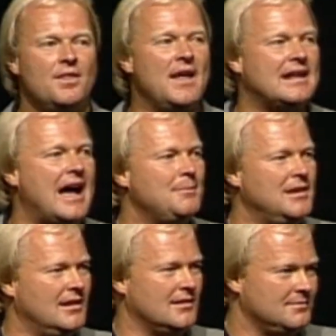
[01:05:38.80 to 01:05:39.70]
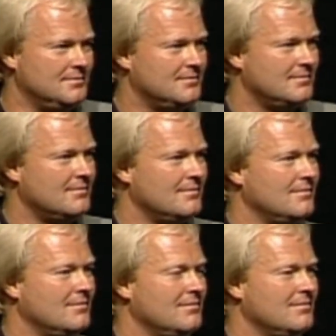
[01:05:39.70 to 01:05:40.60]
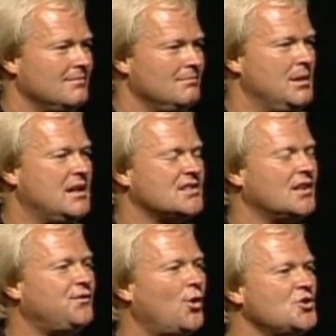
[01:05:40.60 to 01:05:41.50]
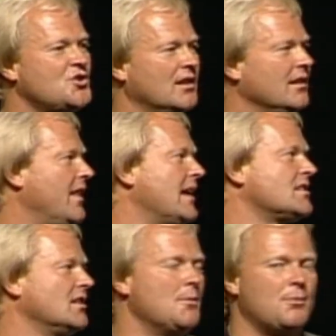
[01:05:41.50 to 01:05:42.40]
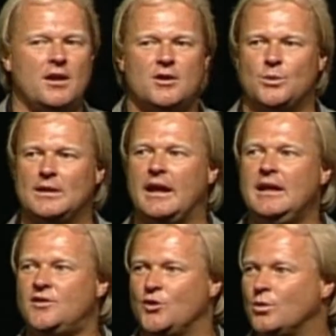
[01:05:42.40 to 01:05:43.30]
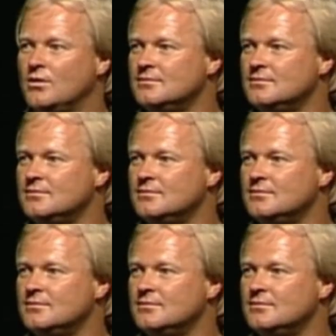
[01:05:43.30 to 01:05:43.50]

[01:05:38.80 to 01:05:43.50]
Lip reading: that got me in. Because unfortunately, that's the number I could relate to.